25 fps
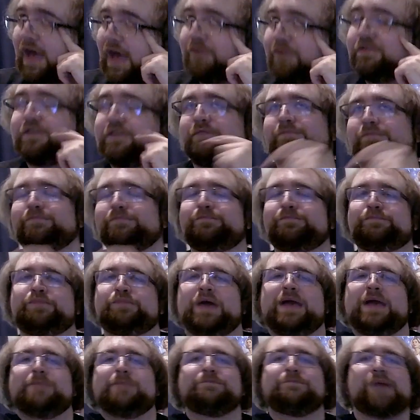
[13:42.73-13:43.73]
have to
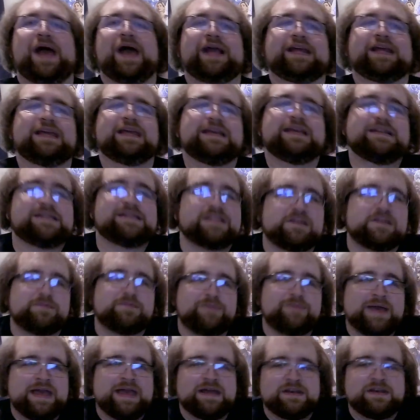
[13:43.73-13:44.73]
pay back into the
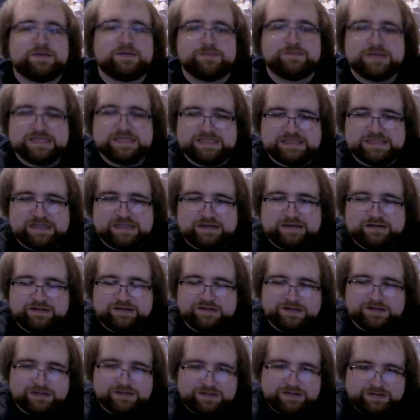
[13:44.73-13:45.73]
band, but
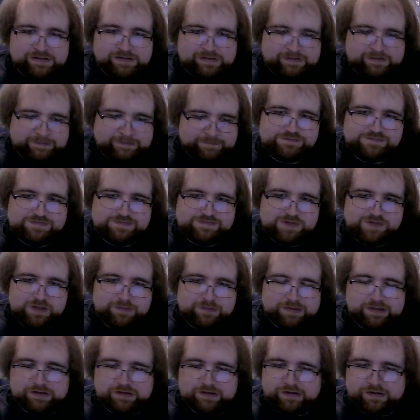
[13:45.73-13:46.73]
still.
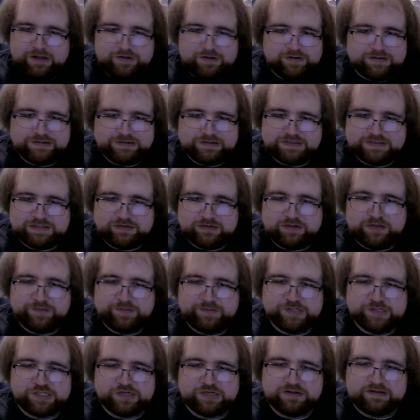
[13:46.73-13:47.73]
But they're going. Slowly
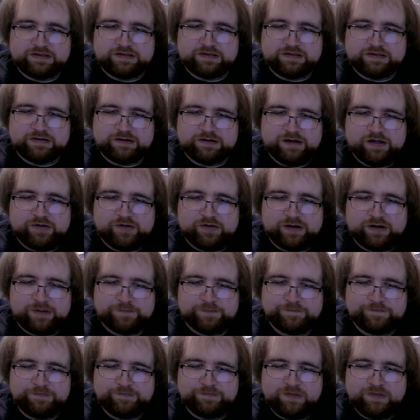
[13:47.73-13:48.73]
but surely, they're
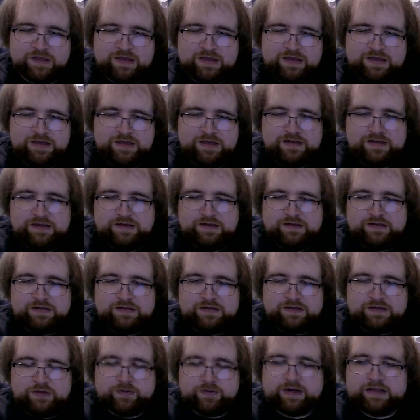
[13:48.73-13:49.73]
going.
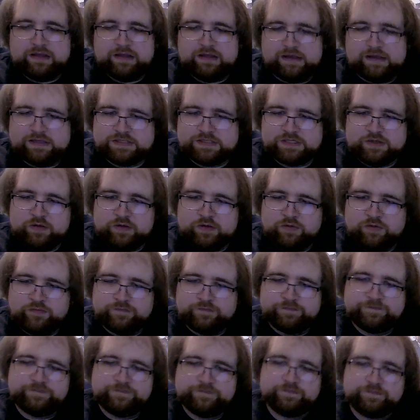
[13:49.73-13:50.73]
You know what I like, too?
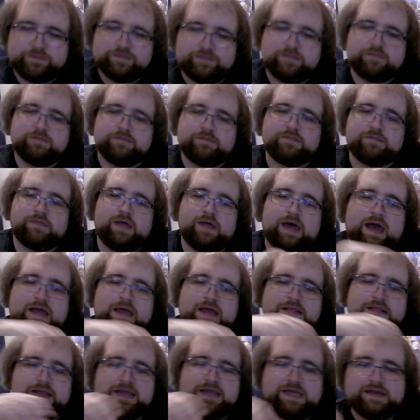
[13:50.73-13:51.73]

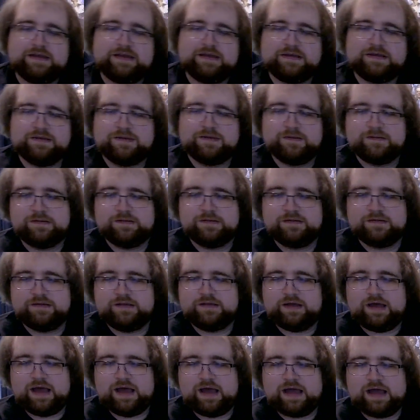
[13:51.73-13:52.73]
I like
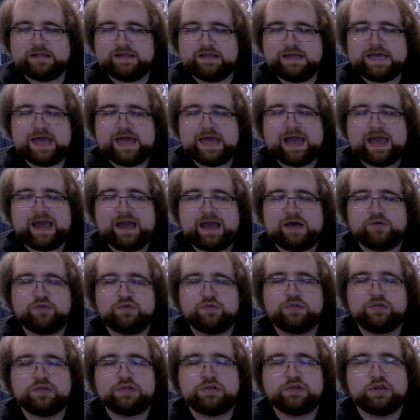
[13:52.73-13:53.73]
how
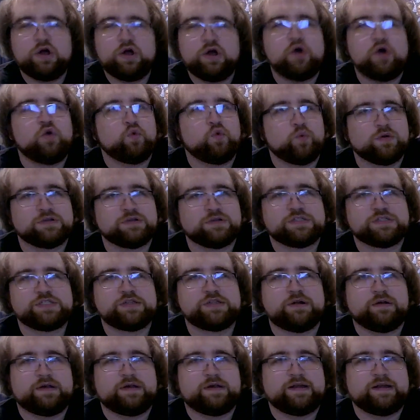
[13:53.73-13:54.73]
low we're
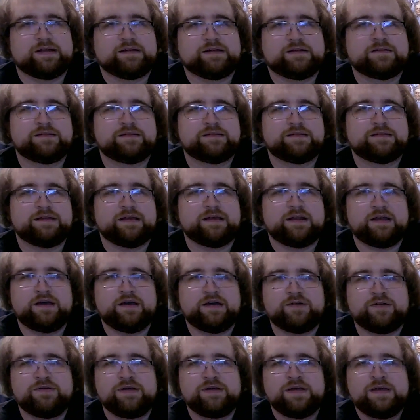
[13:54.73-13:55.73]
starting, you
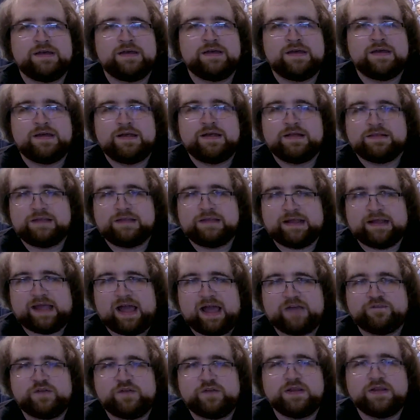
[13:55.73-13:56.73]
know? Like,
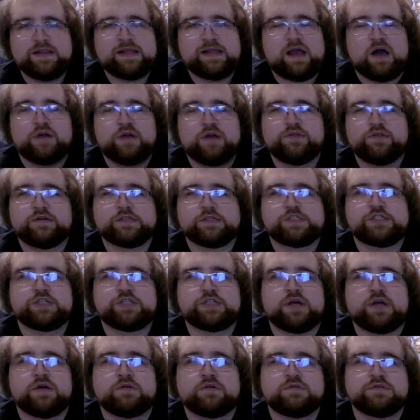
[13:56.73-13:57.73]
I feel like other
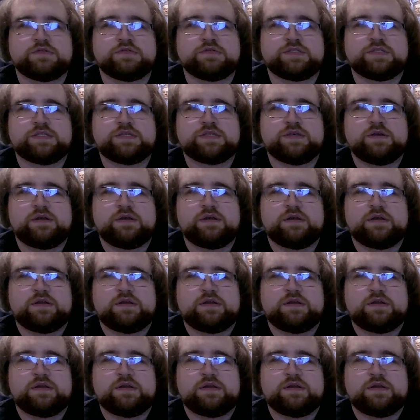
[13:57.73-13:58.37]
shows,